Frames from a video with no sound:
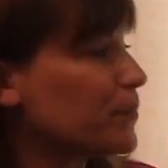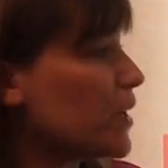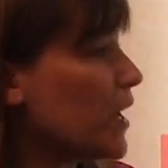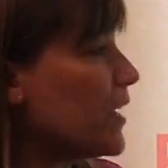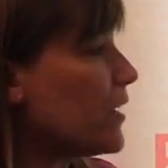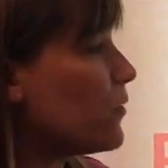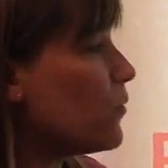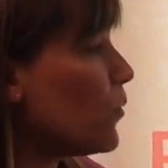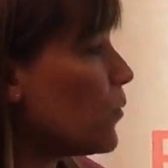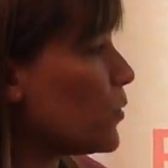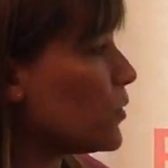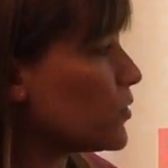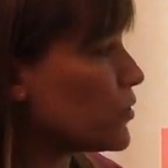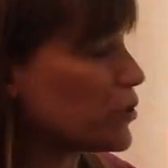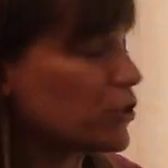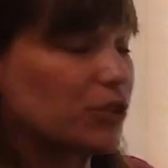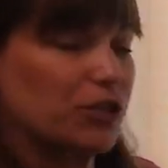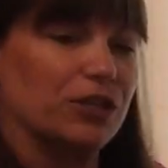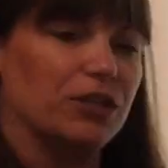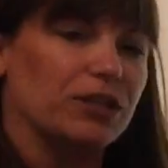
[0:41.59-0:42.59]
And we're
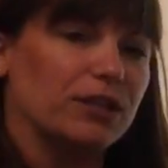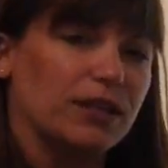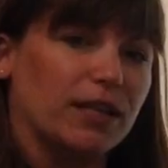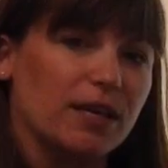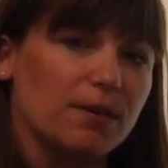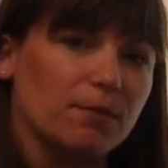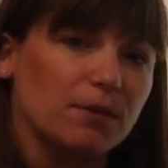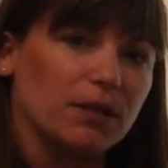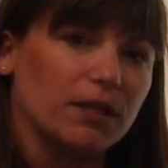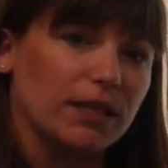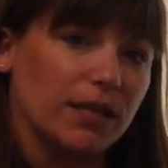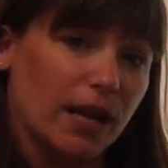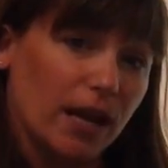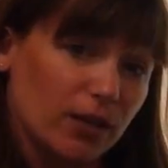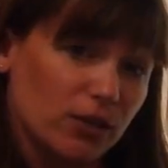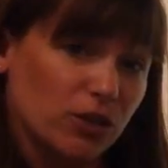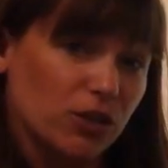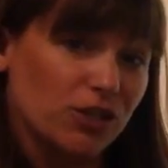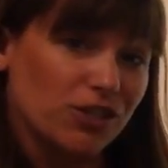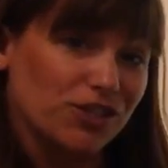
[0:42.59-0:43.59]
just going to label it
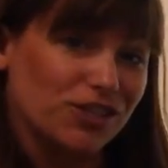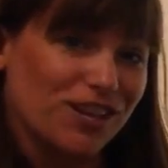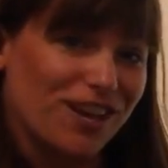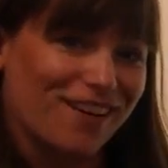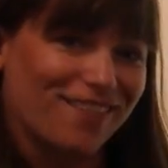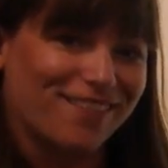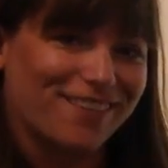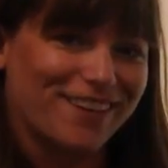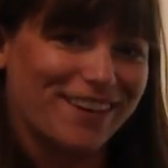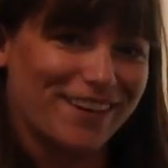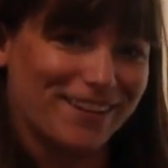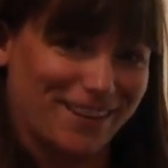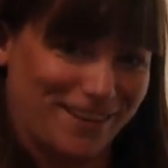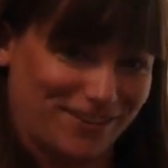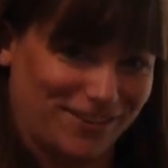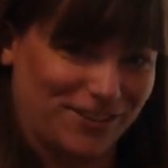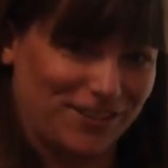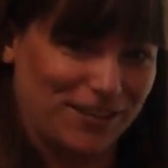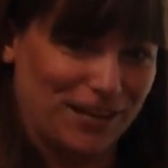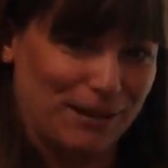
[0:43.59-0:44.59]
GCF and
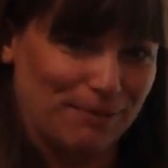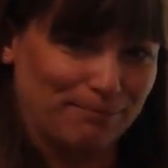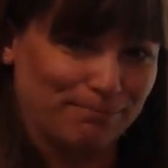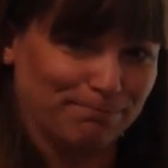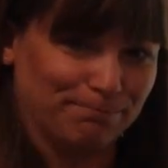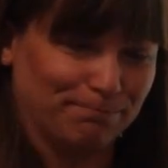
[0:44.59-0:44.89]
LCM.